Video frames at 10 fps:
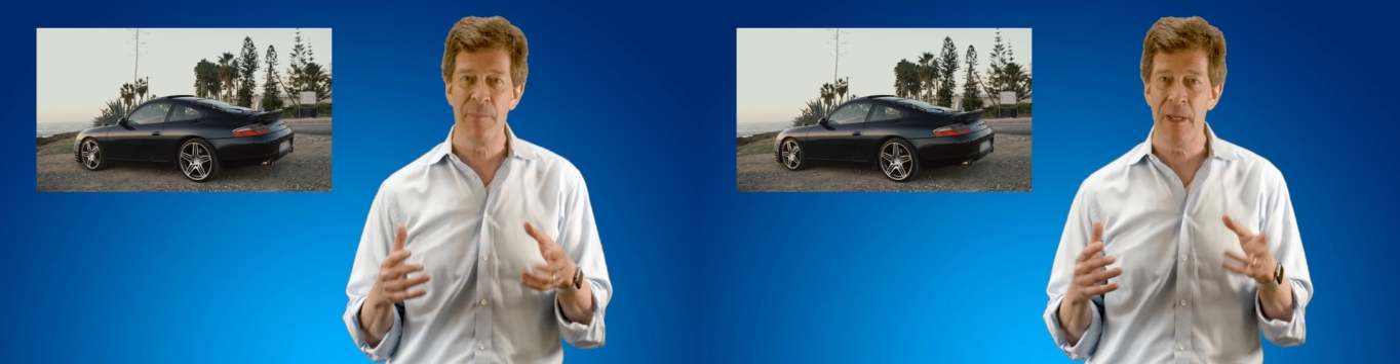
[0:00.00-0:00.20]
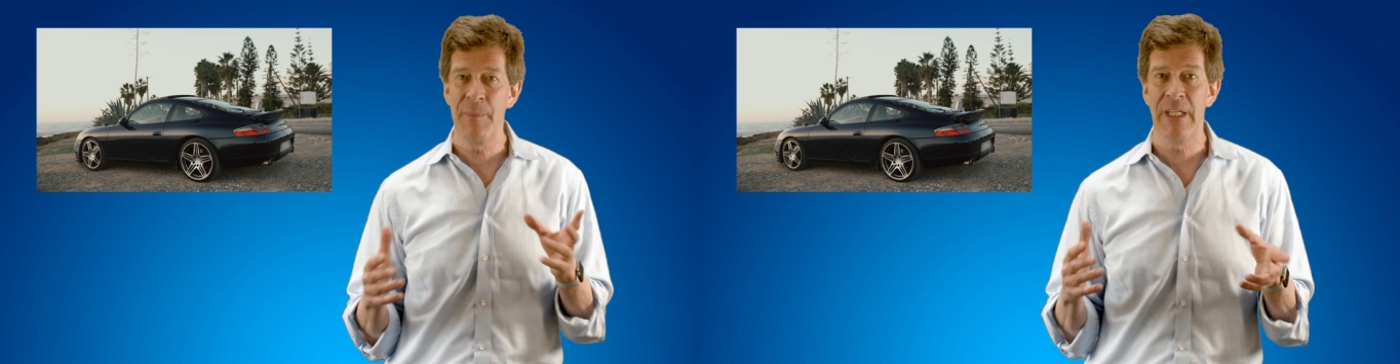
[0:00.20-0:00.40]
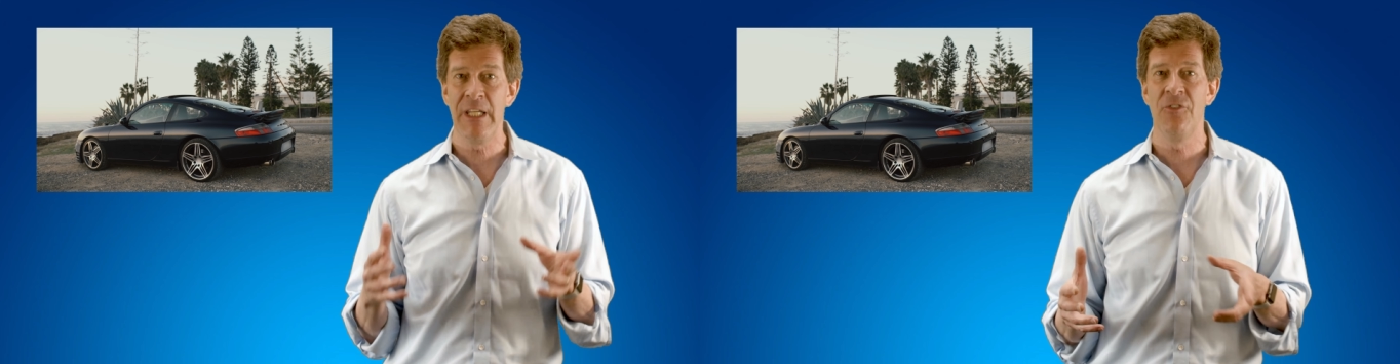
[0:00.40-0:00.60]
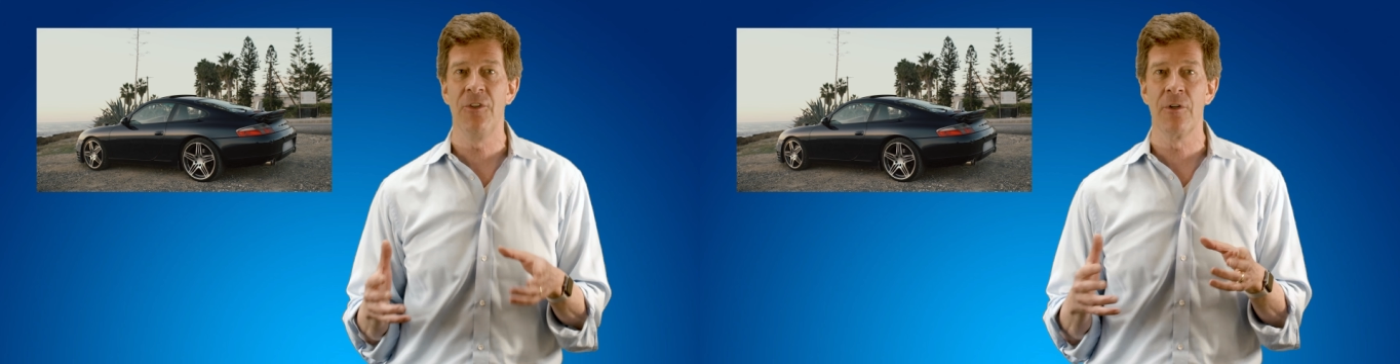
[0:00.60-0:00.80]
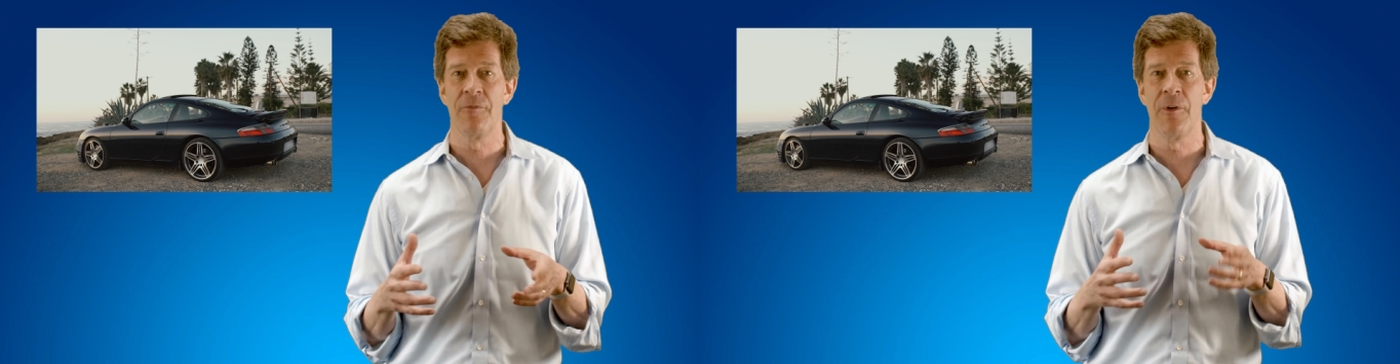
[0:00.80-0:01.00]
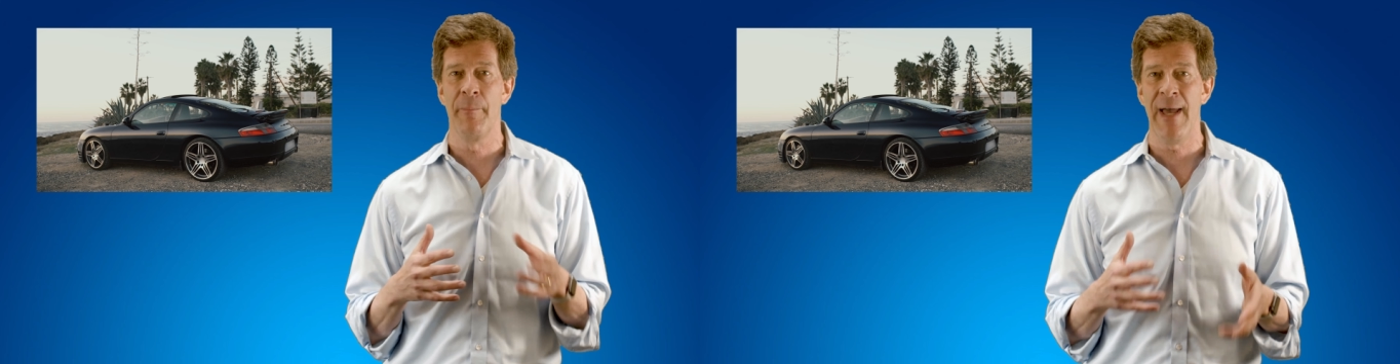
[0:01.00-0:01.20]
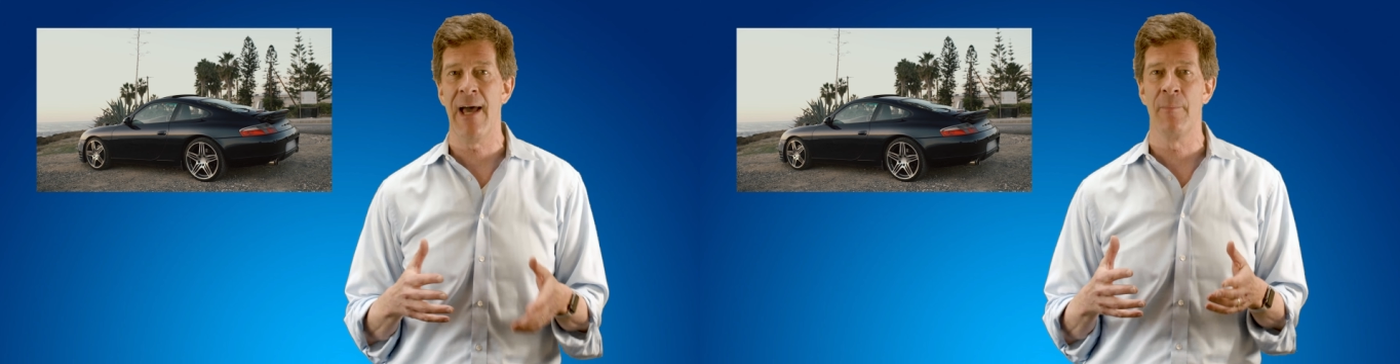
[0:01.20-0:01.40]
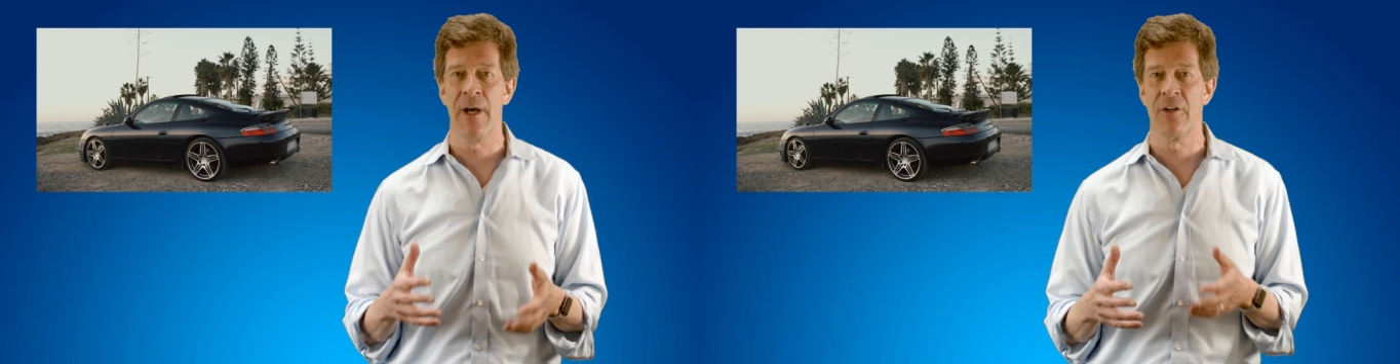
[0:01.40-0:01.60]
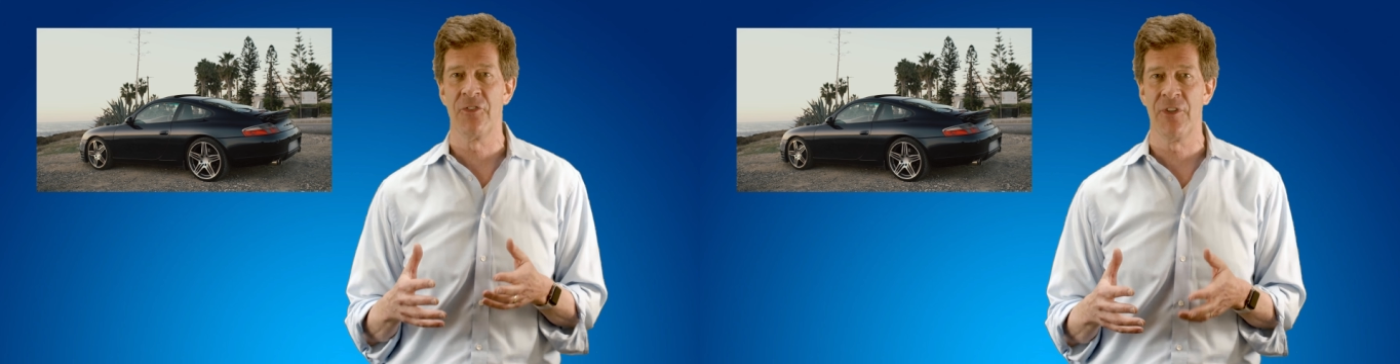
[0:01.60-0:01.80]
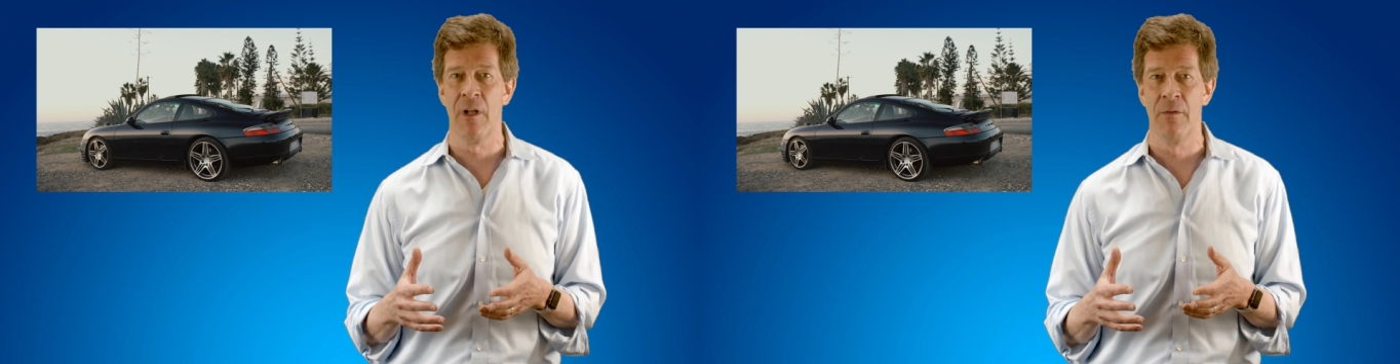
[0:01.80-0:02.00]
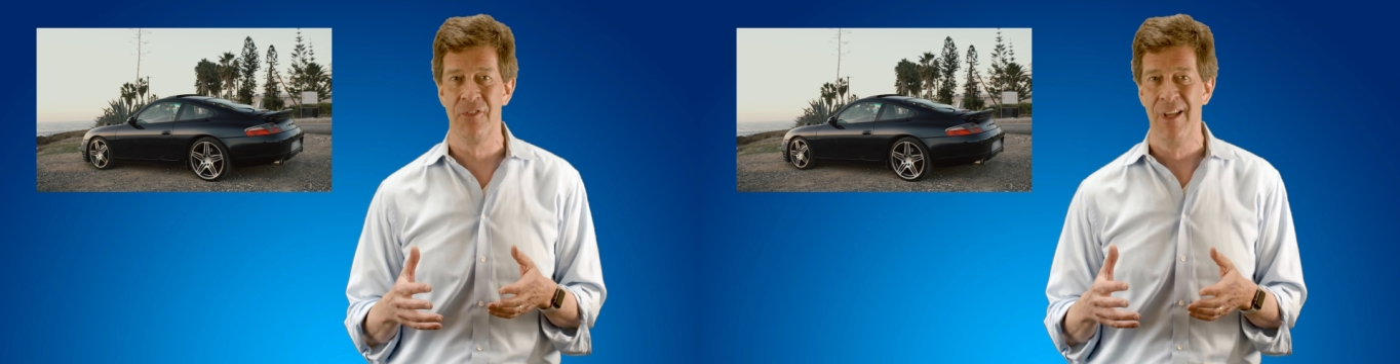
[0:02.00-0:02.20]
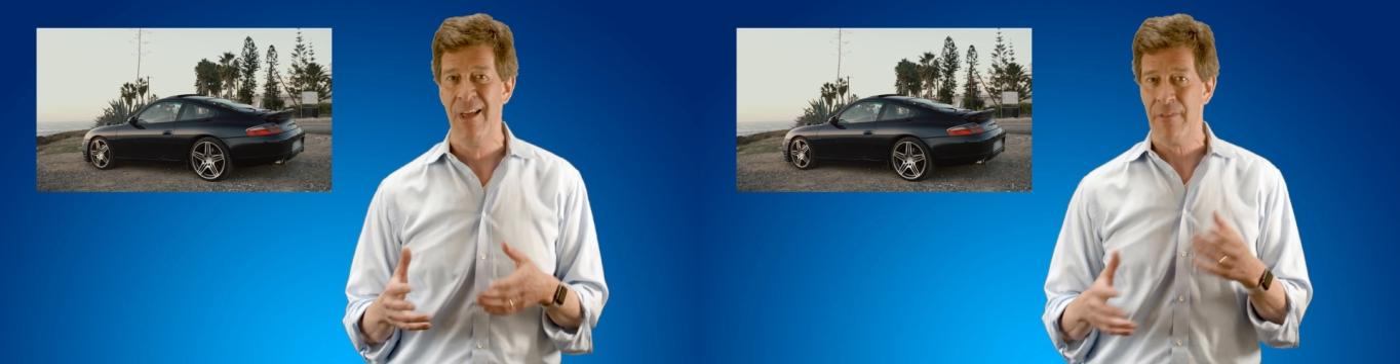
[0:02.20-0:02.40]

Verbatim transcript: it may be easier to feel bad about ourselves